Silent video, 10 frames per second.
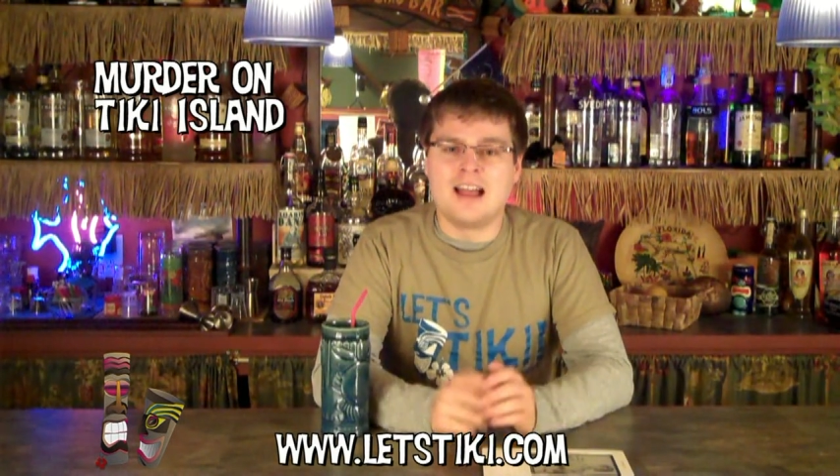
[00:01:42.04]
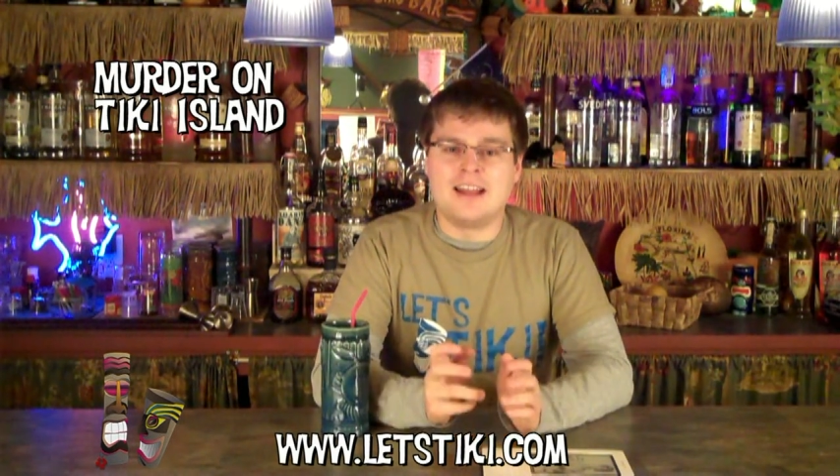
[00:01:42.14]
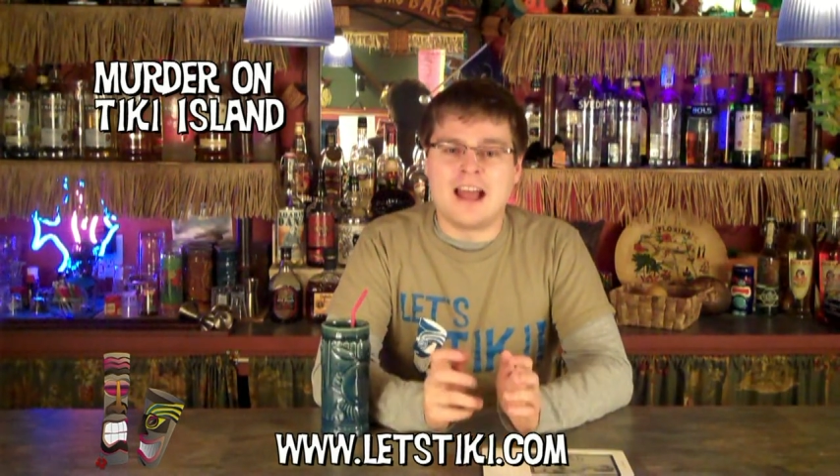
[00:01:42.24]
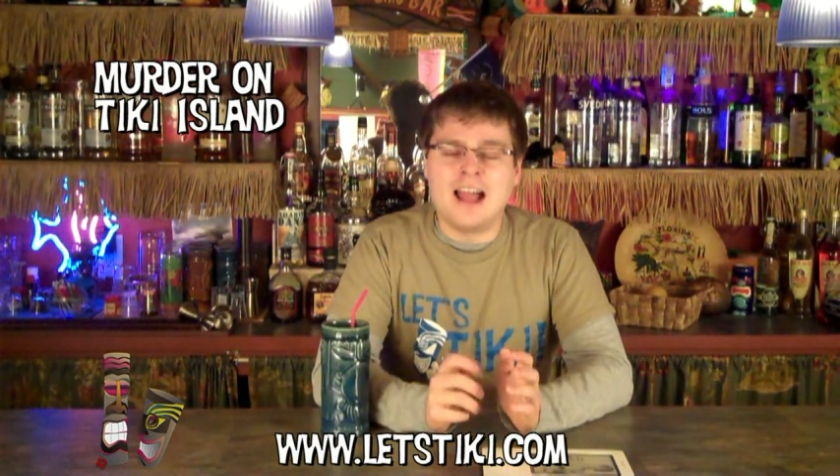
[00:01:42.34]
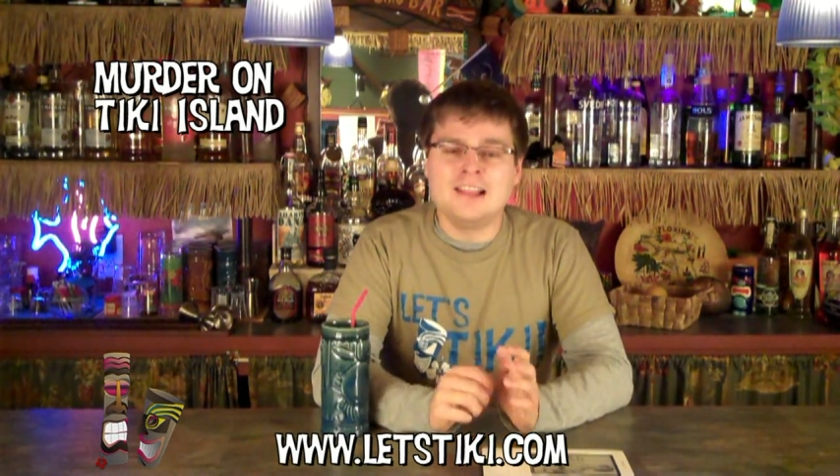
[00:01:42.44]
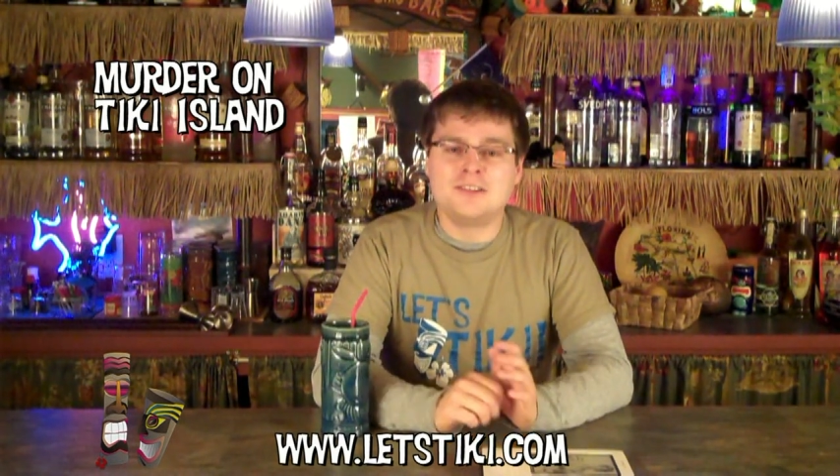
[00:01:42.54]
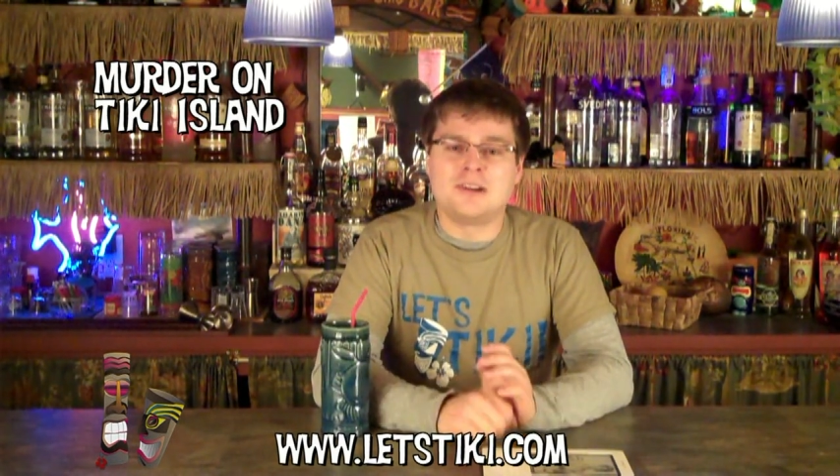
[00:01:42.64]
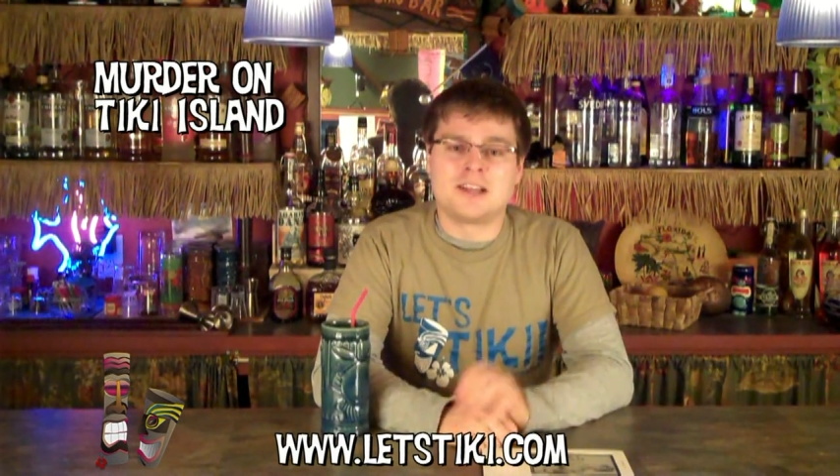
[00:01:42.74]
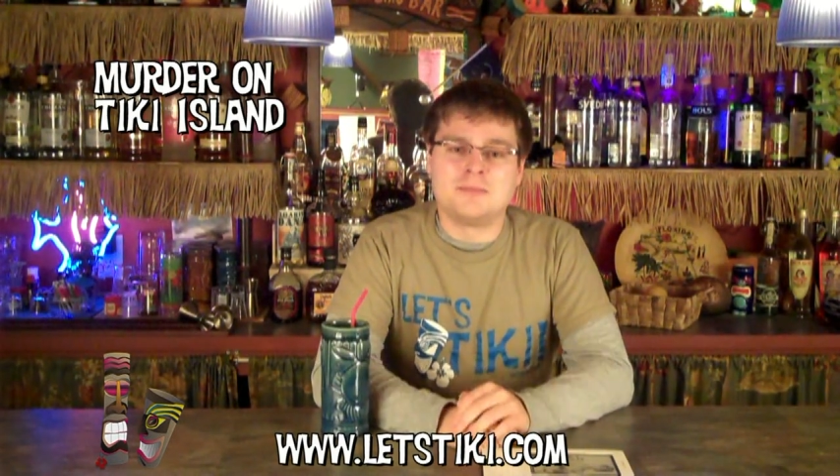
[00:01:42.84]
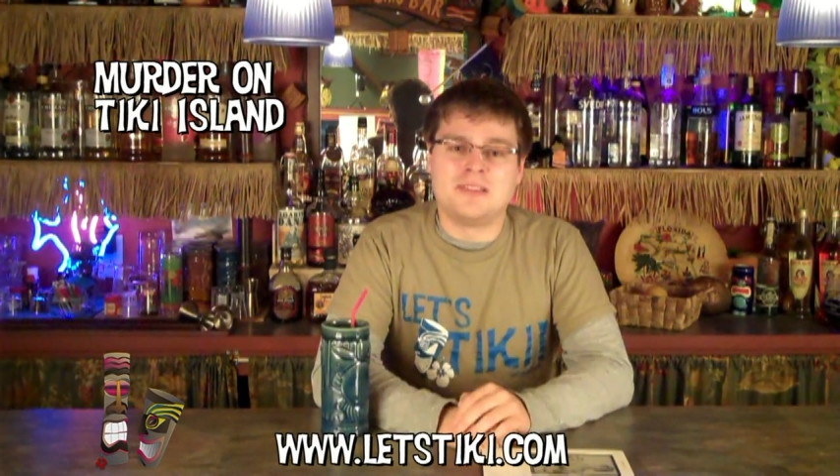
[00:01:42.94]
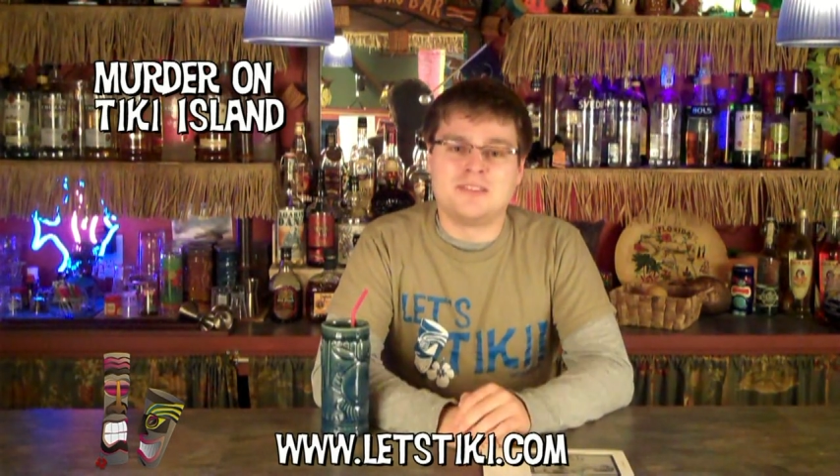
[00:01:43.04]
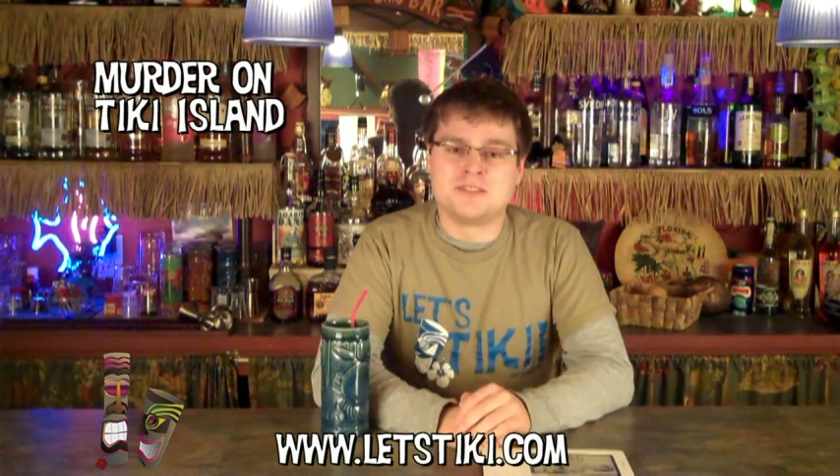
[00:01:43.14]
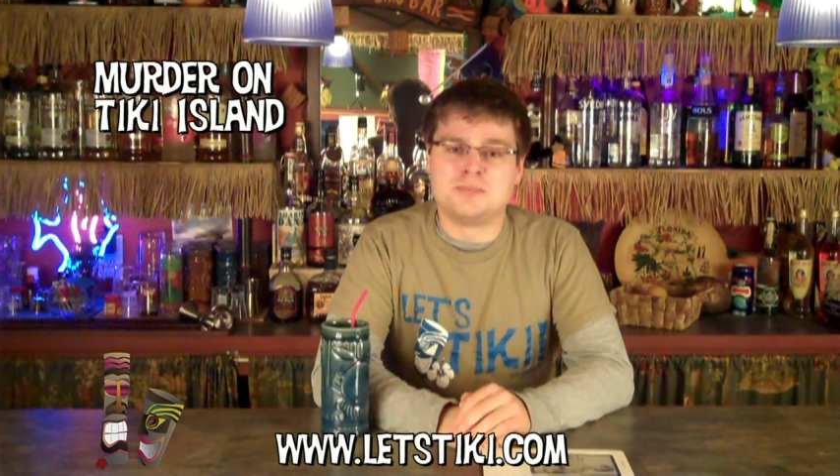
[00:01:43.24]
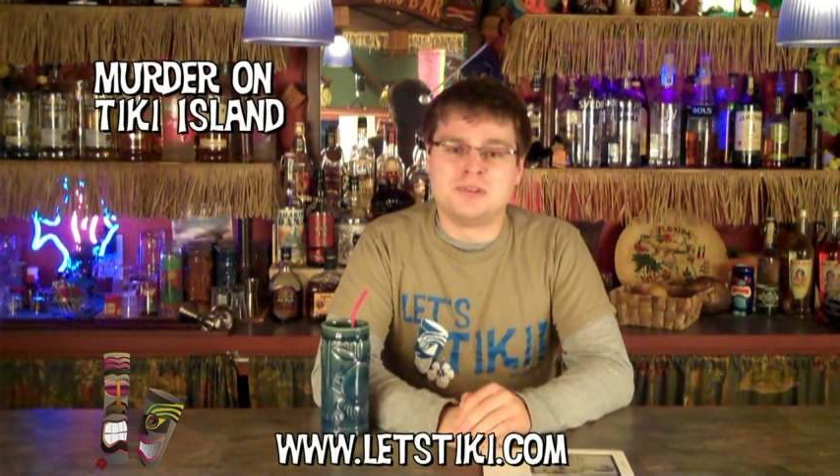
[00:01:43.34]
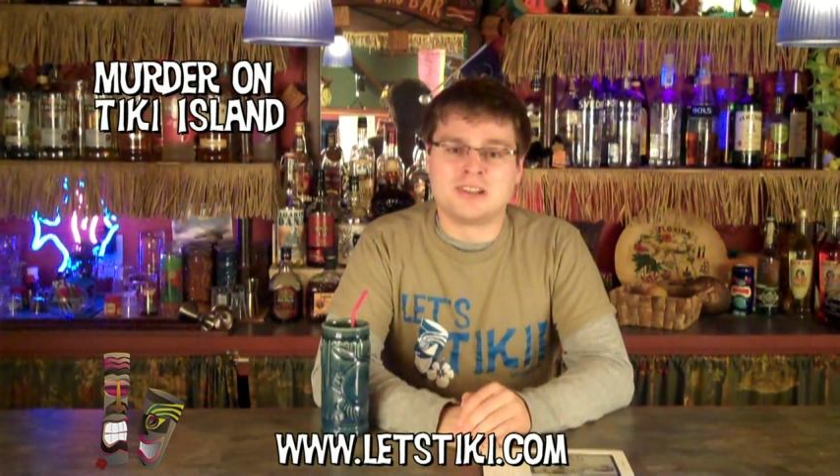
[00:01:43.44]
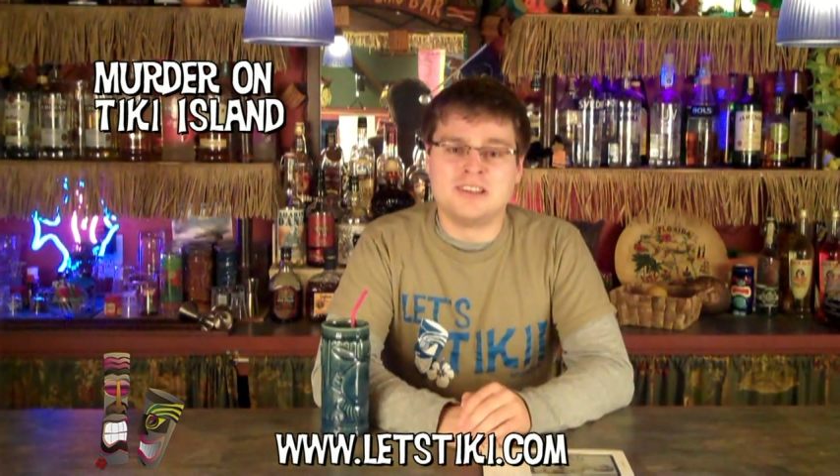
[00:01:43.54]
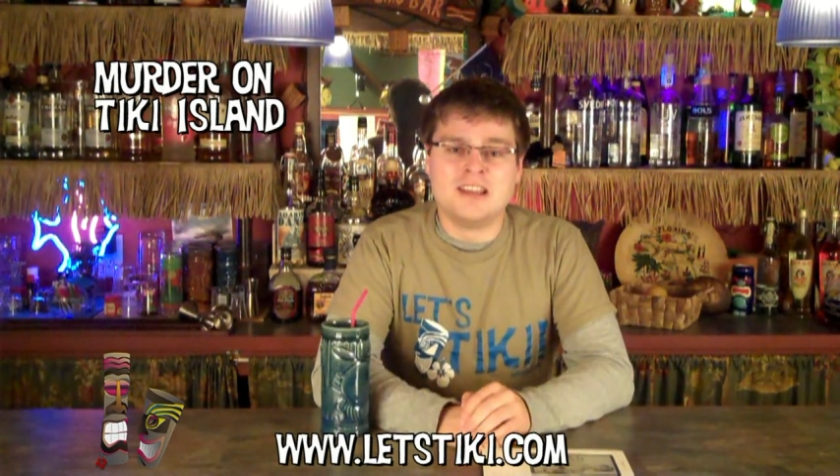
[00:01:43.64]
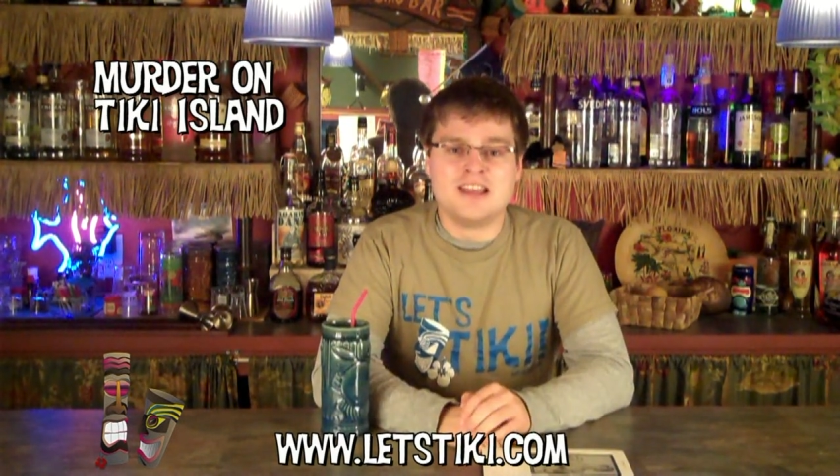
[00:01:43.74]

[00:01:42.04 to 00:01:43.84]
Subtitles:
I'd highly recommend this book